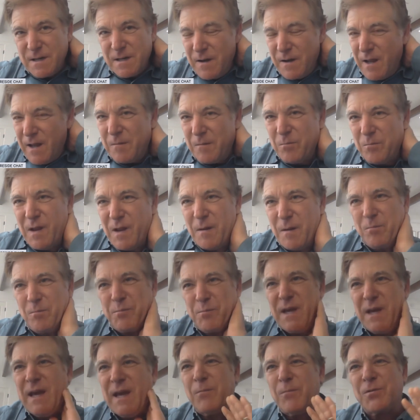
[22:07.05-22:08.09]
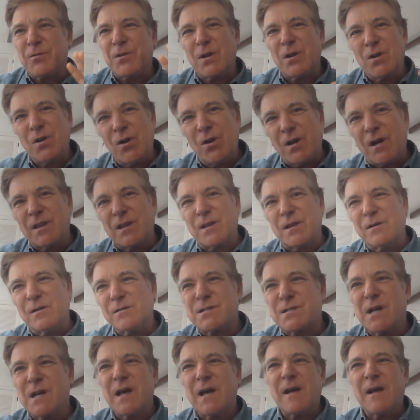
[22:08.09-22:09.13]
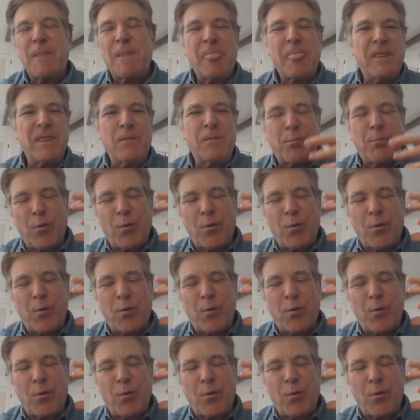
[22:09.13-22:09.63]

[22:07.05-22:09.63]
and being able to look at the